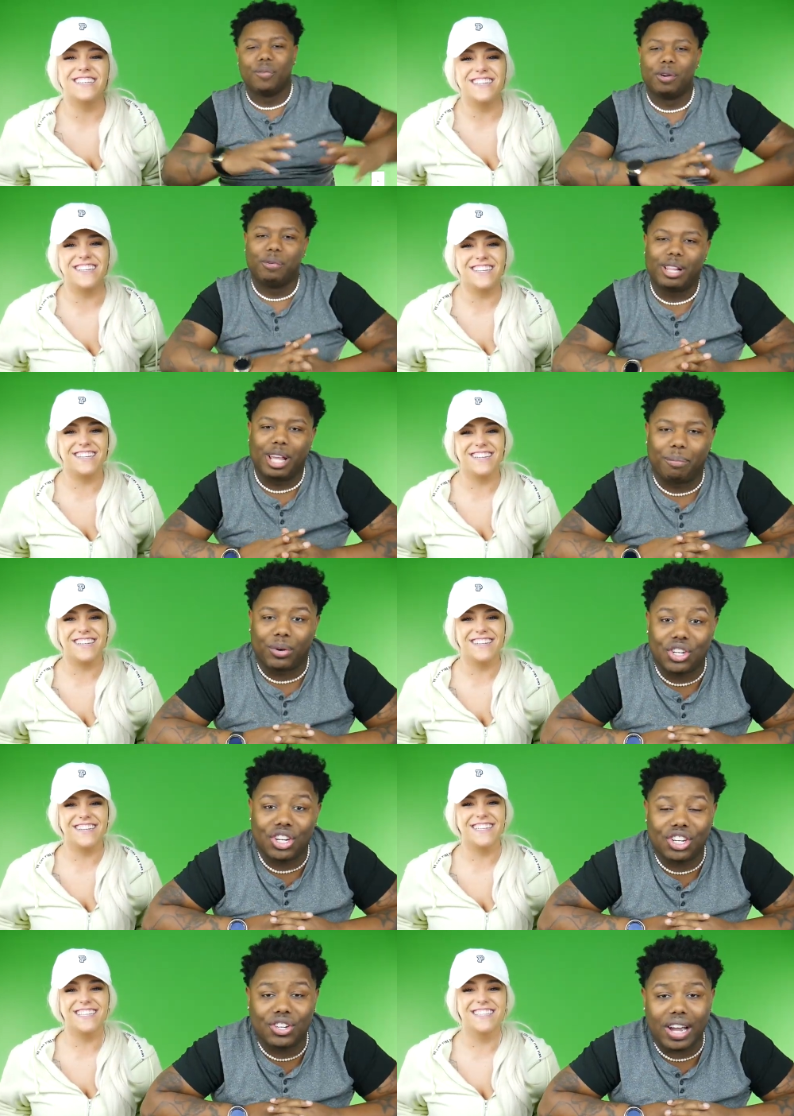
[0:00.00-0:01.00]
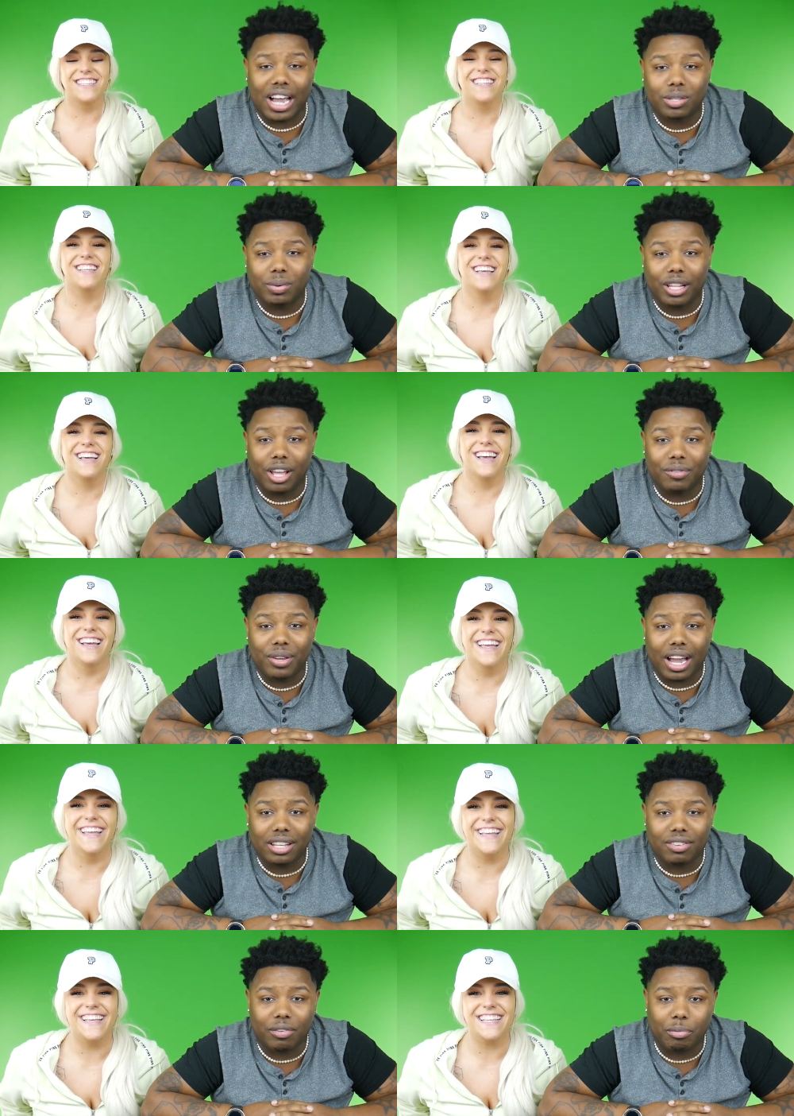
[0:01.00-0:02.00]
Speaker 1: We really appreciate you guys. We love you
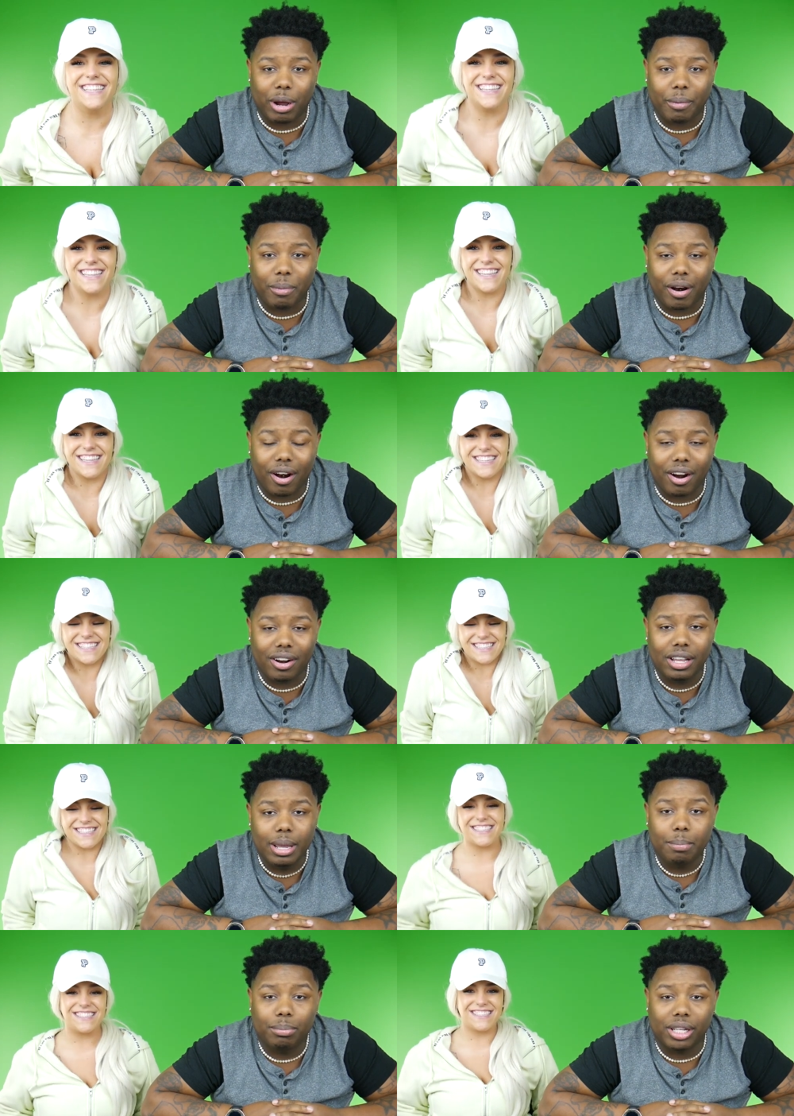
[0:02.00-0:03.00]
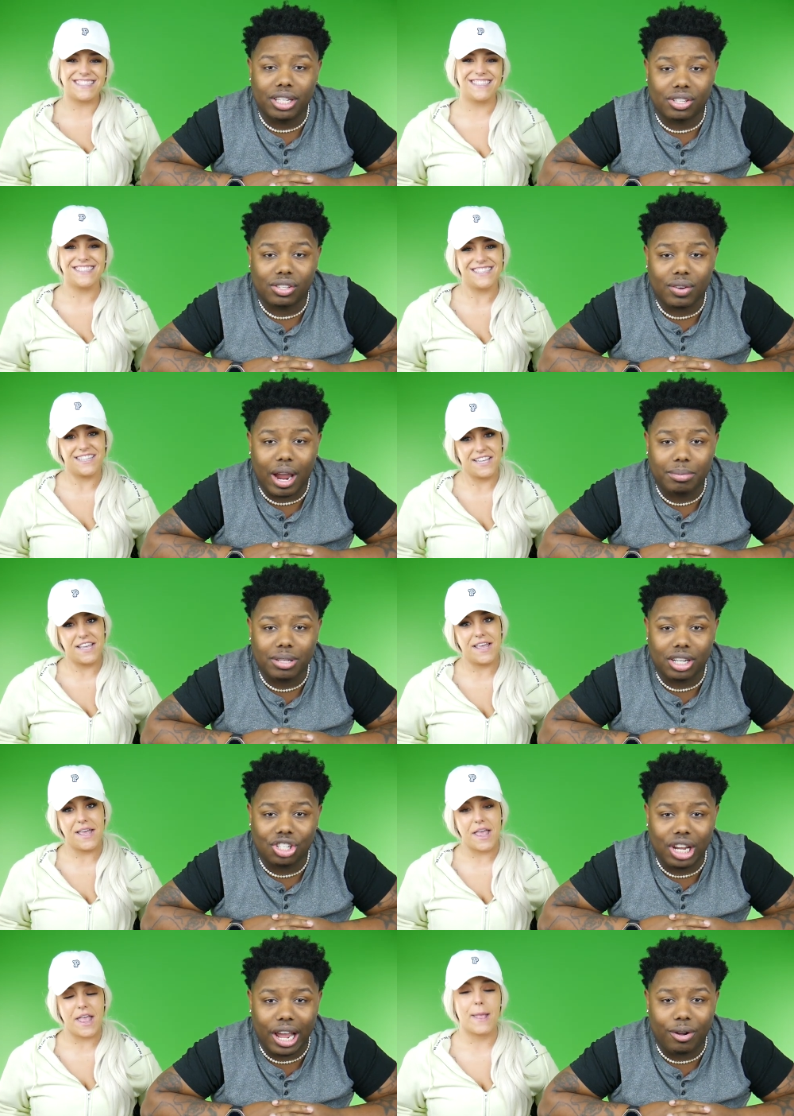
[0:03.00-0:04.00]
guys from the bottom of our heart. Please subscribe
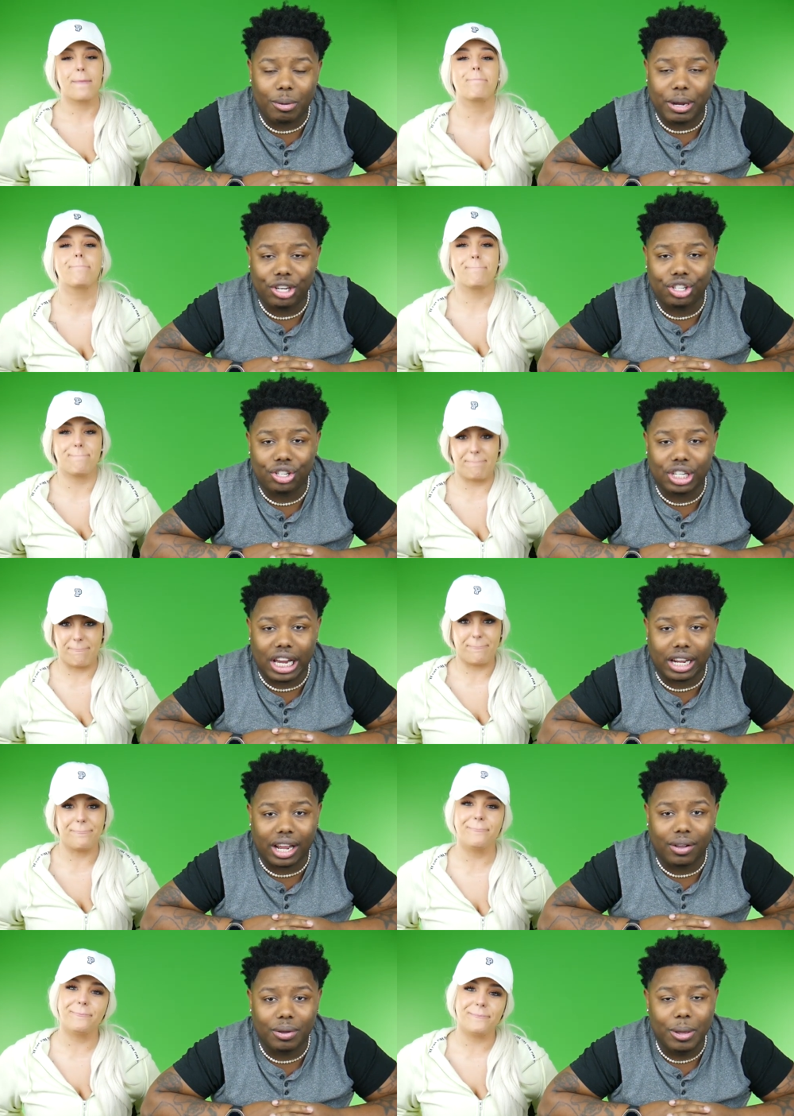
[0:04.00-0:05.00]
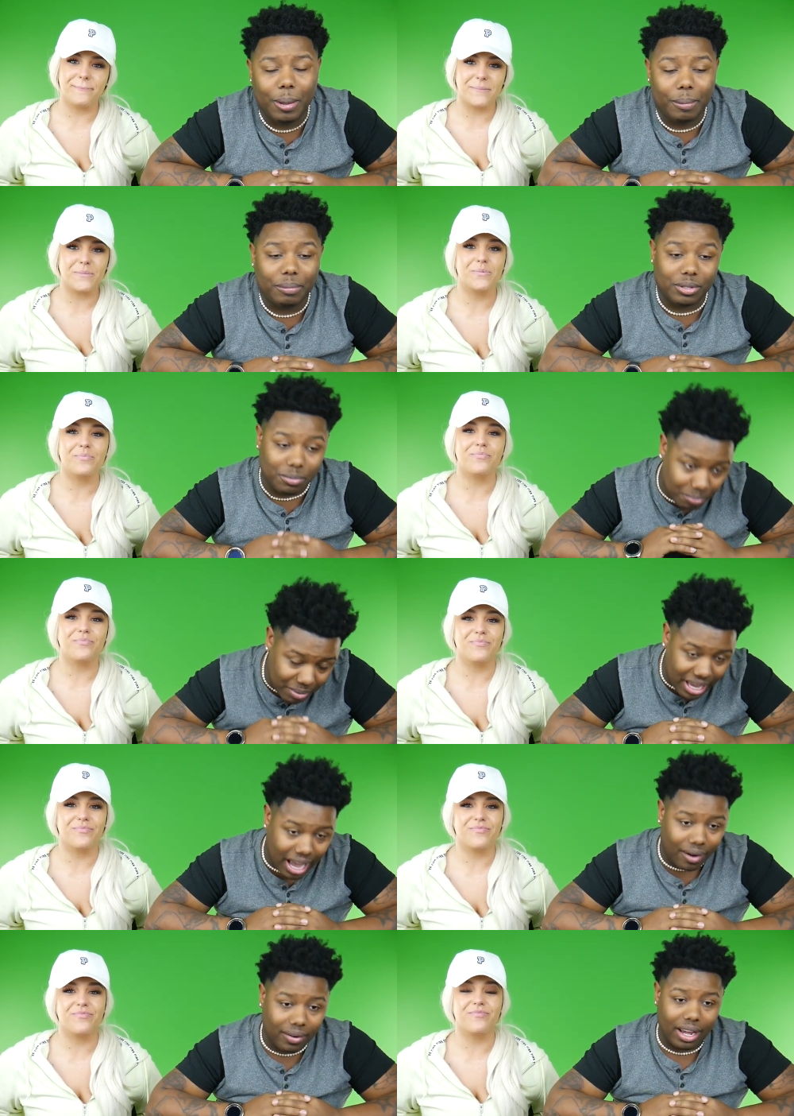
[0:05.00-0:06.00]
to the channel and make sure you check out
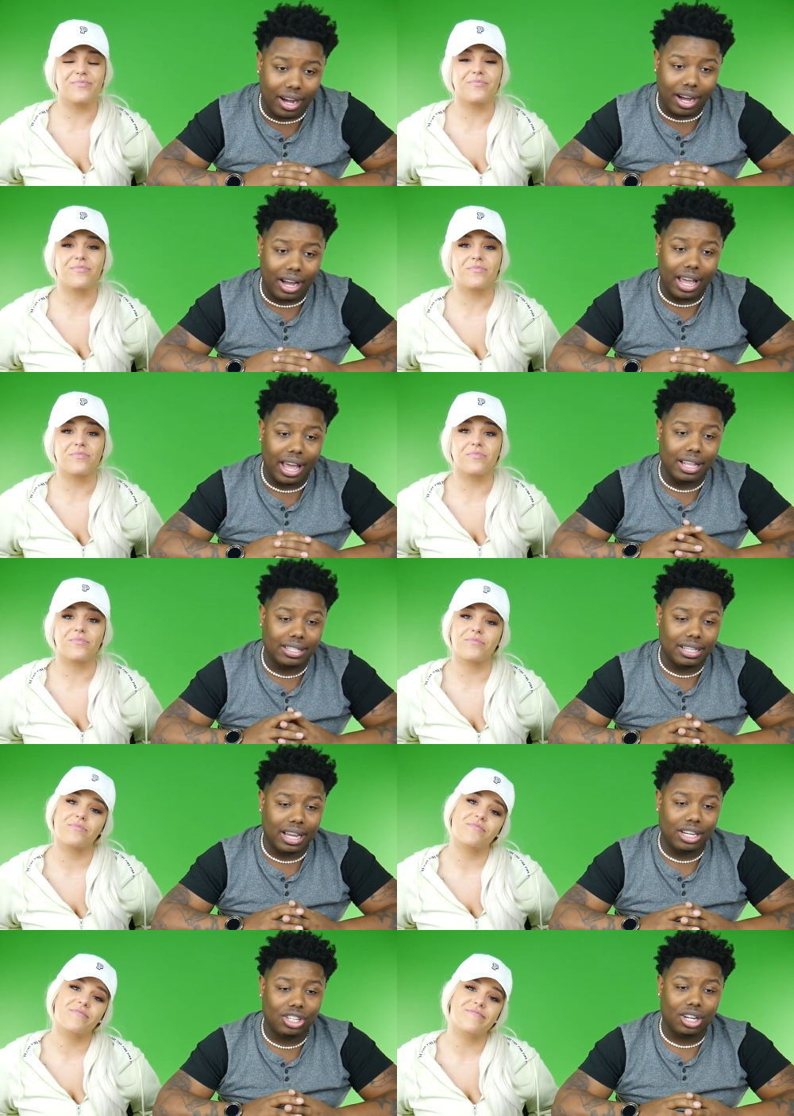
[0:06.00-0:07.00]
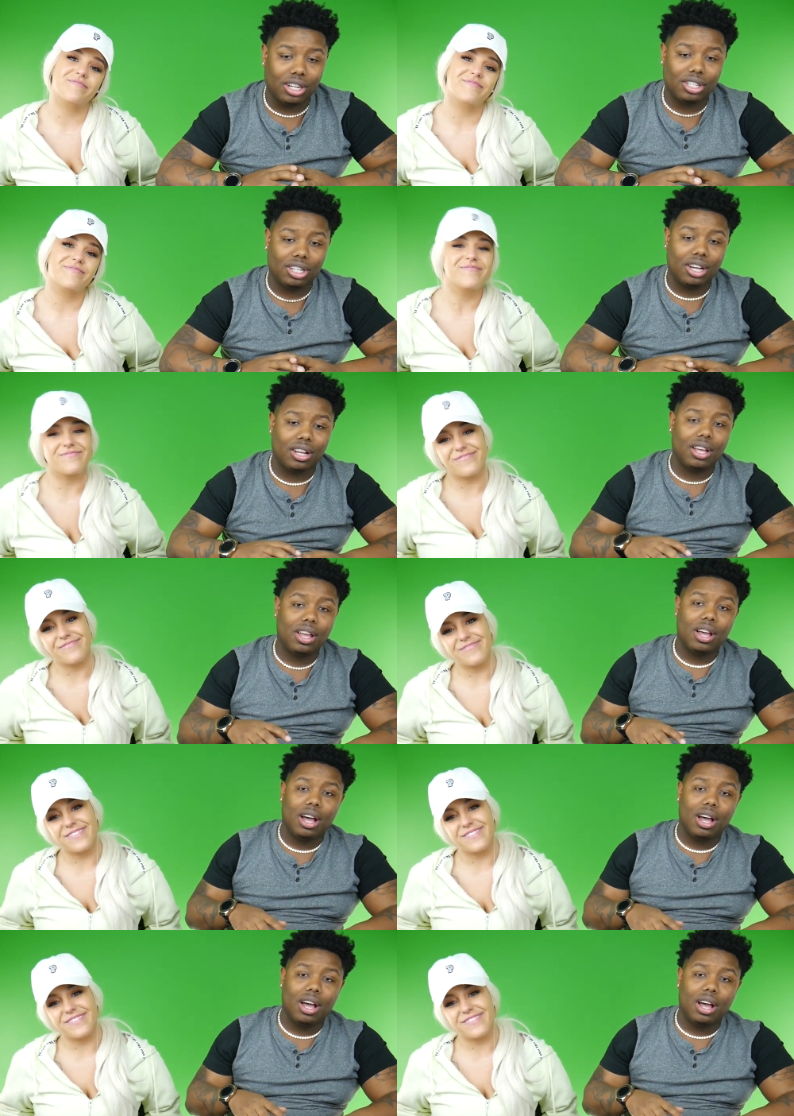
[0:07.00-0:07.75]
me out uh, at Zaddy Chunk Chunk.